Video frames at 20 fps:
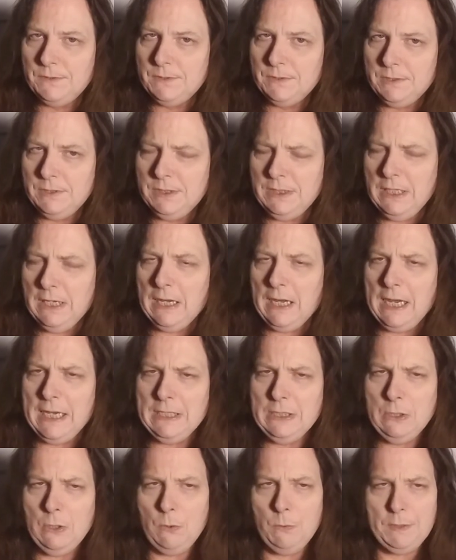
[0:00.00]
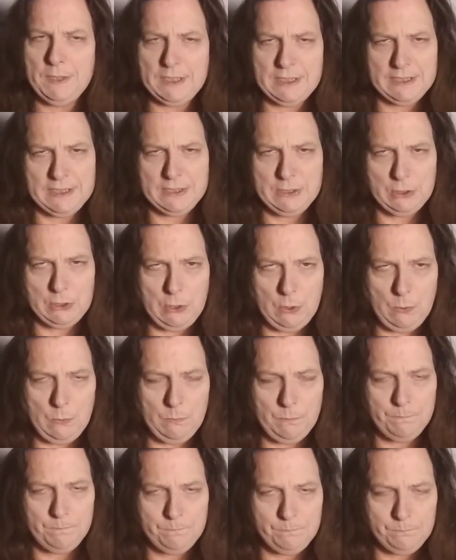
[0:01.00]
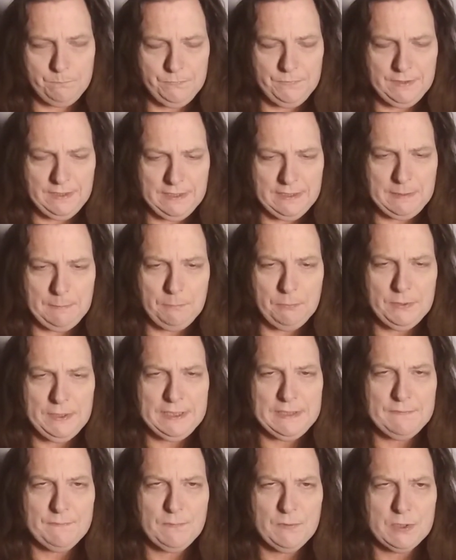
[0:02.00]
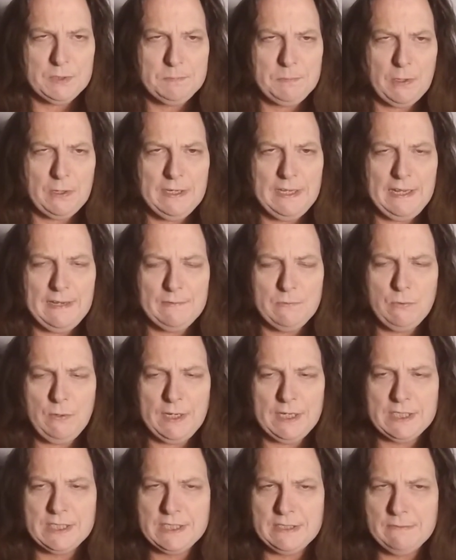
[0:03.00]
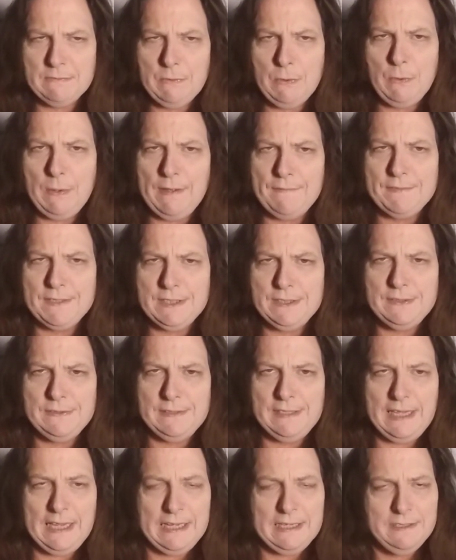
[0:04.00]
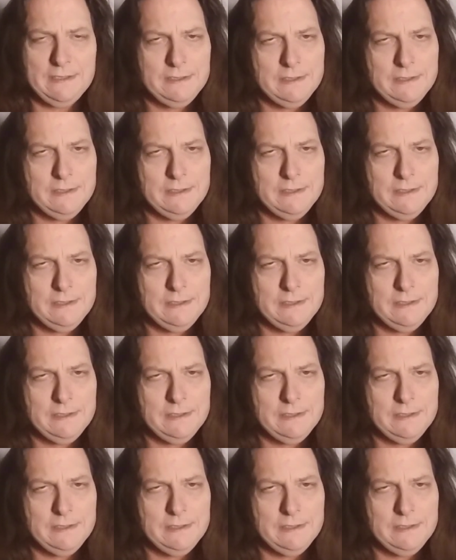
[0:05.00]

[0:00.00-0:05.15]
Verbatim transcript: Yeah, I know, we can still go and complete the first part of that quest, and we'll have to do that.